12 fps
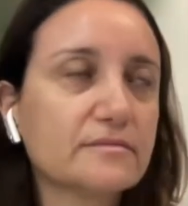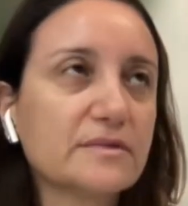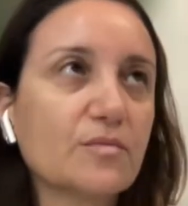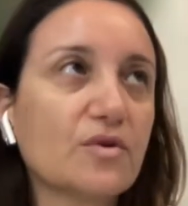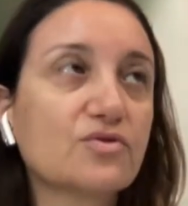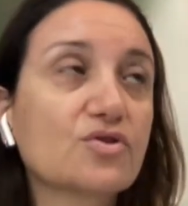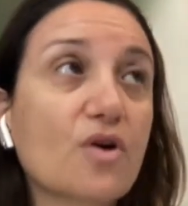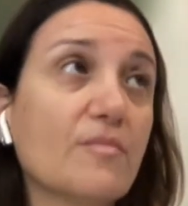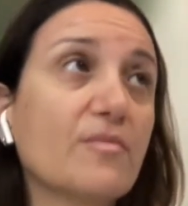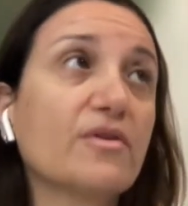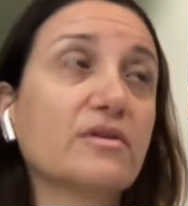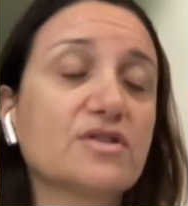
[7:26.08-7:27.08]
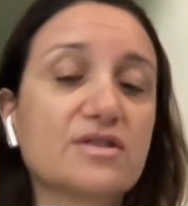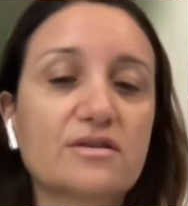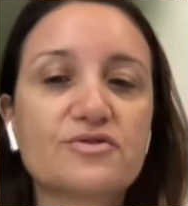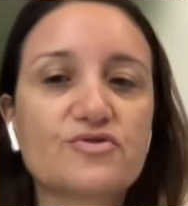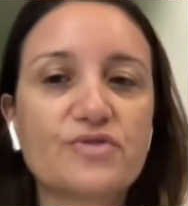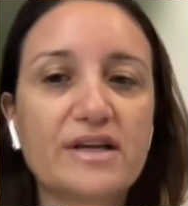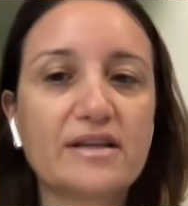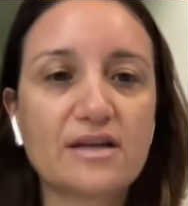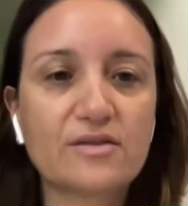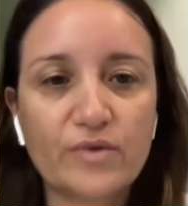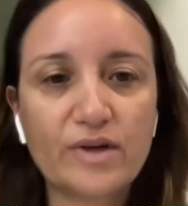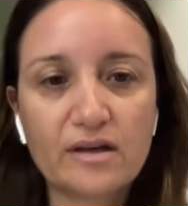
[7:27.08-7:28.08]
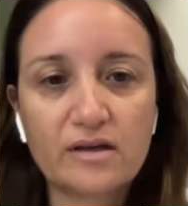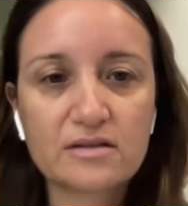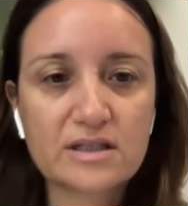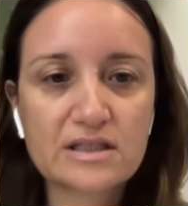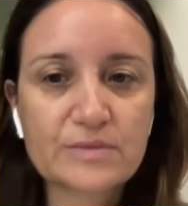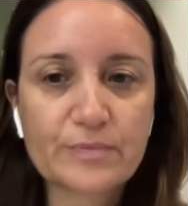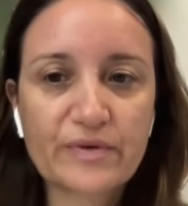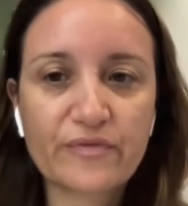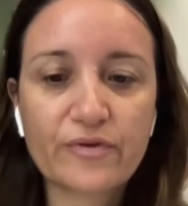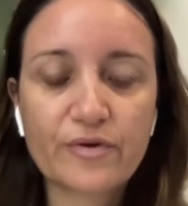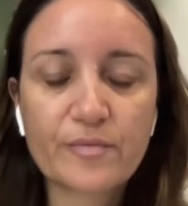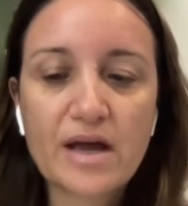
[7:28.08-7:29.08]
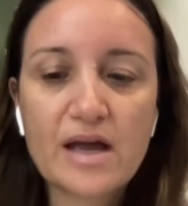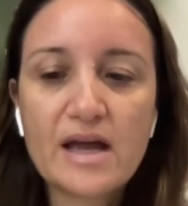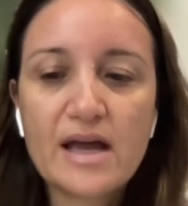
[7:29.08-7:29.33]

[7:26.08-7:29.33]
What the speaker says: most common surgery that we interns perform